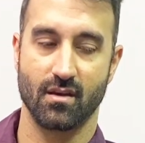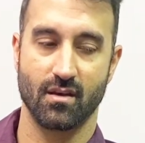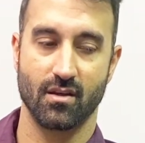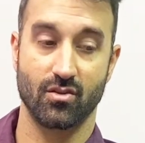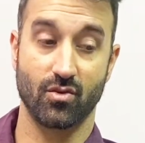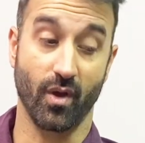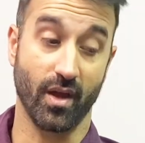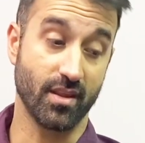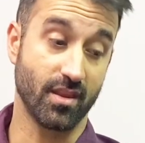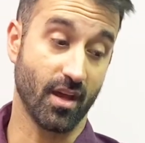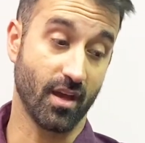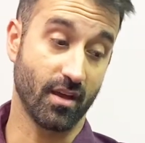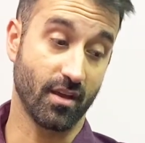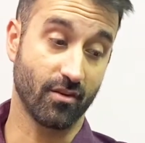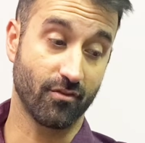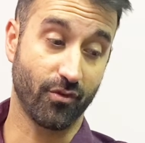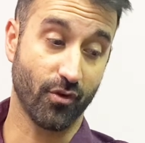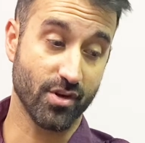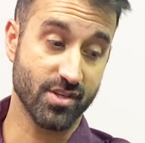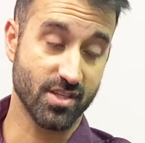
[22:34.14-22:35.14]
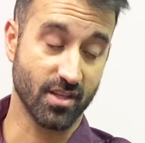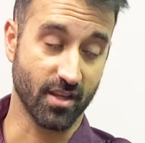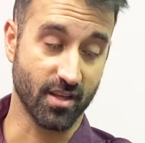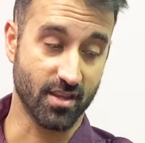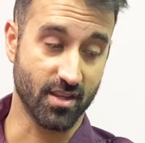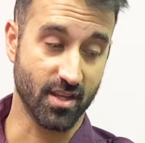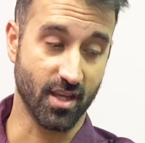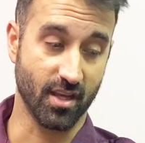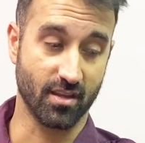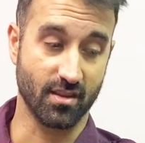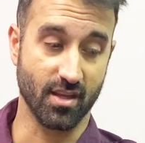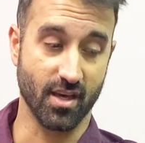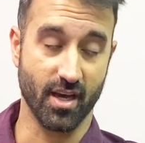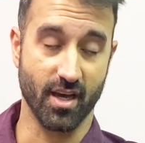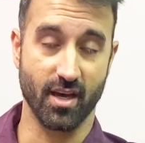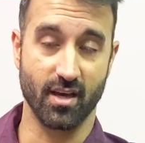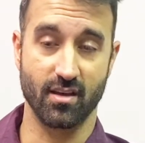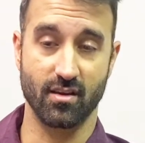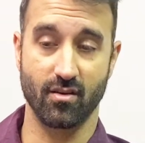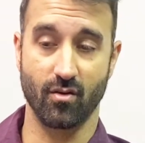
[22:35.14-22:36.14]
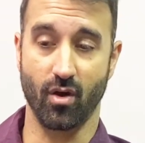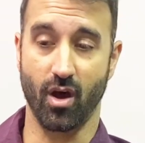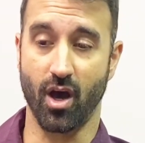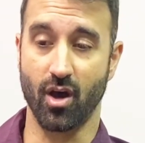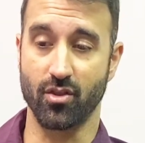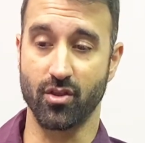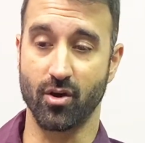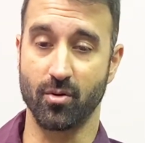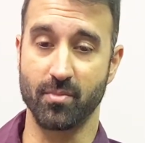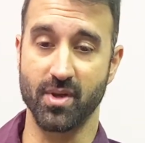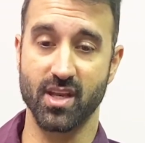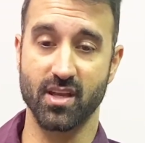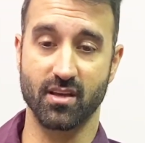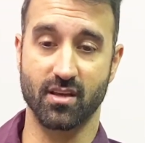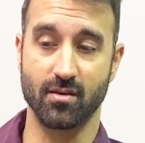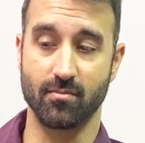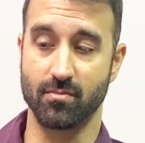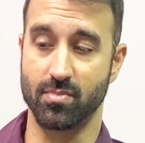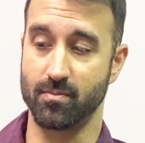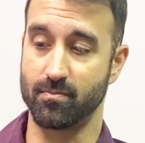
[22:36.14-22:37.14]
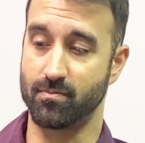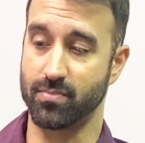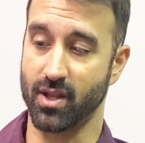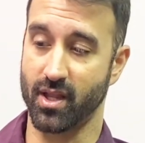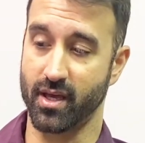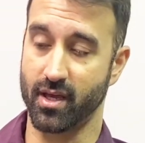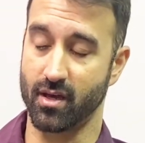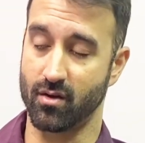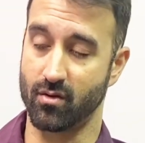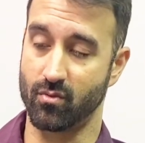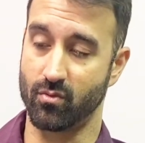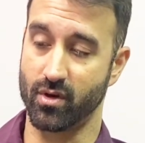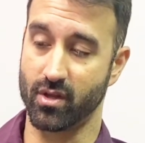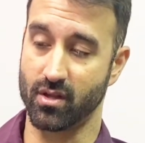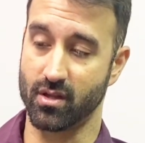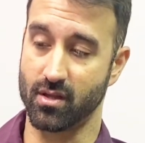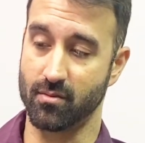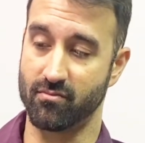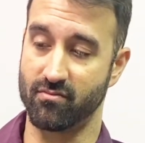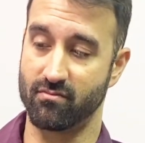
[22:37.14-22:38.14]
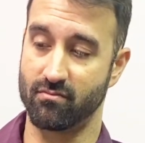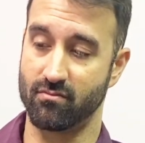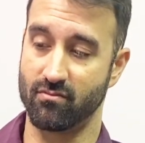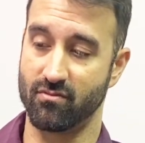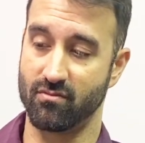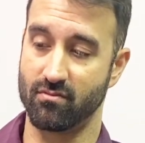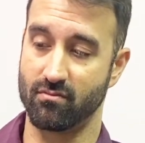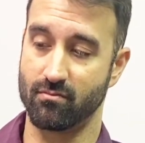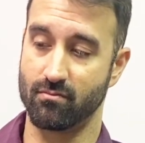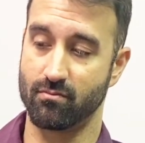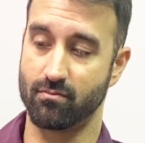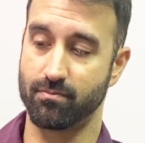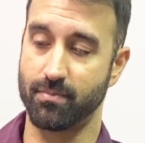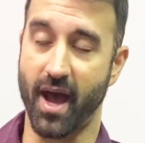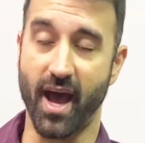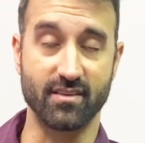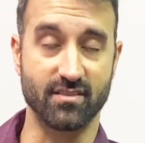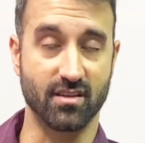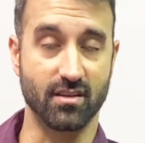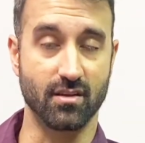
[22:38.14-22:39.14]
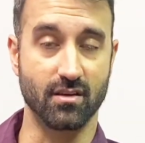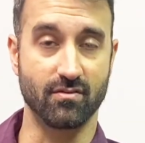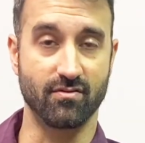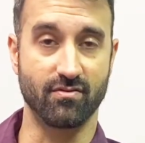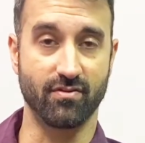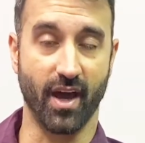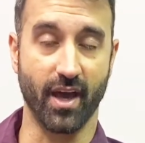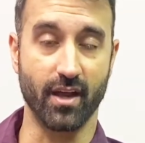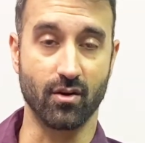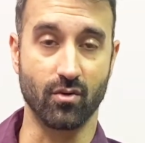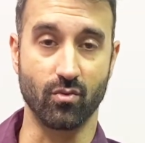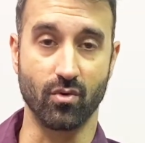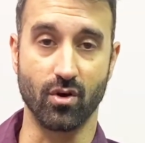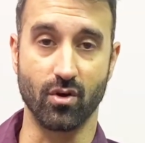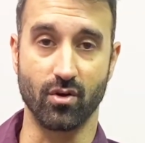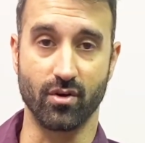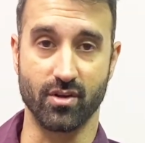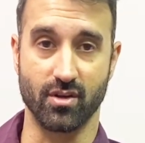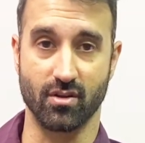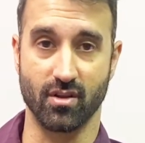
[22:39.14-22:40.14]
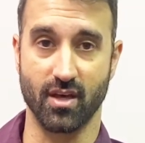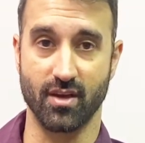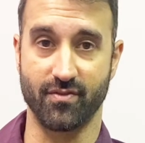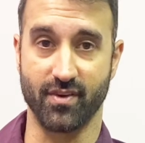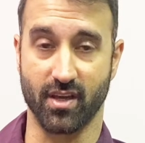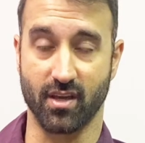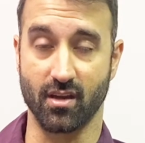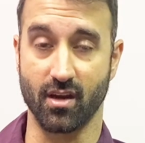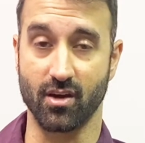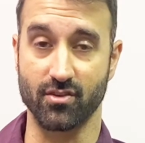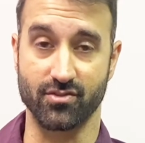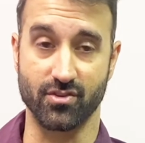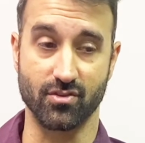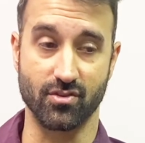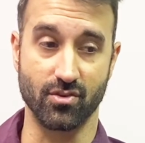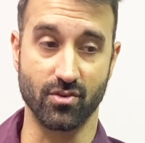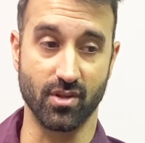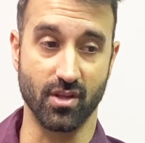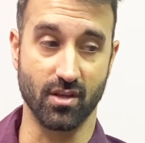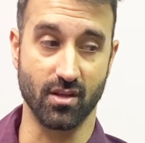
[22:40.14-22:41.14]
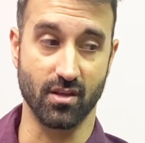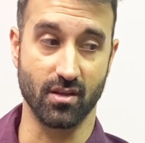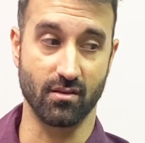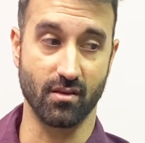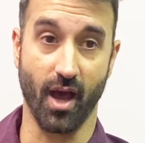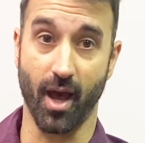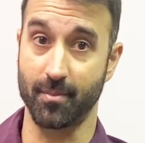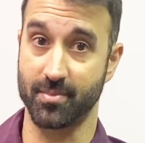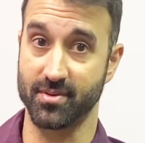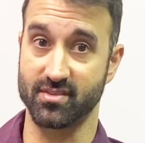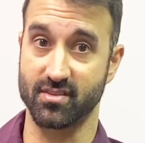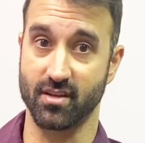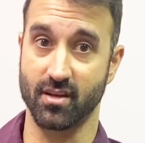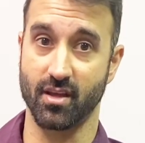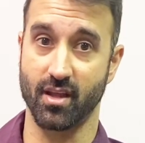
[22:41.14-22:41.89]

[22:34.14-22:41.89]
So I unfortunately think that although media can play a really positive, vital role in your life, it can also do the opposite.